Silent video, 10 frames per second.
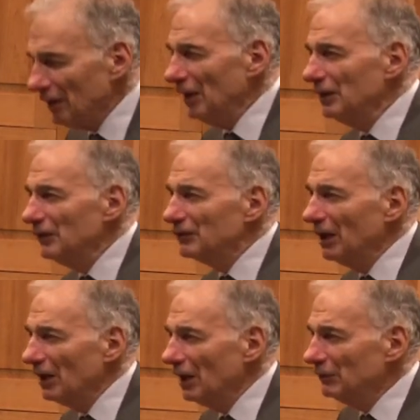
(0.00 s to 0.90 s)
getting this
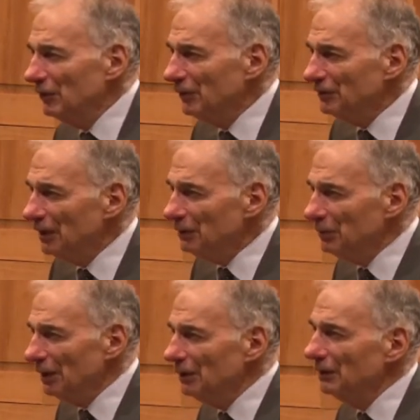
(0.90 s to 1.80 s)
done on $15
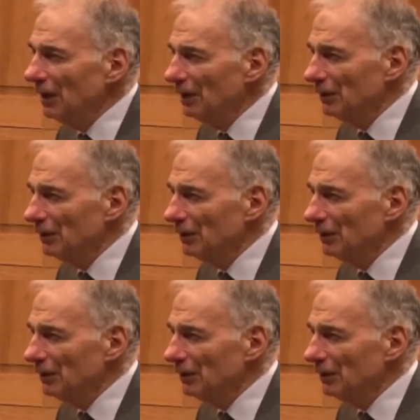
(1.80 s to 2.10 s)
billion.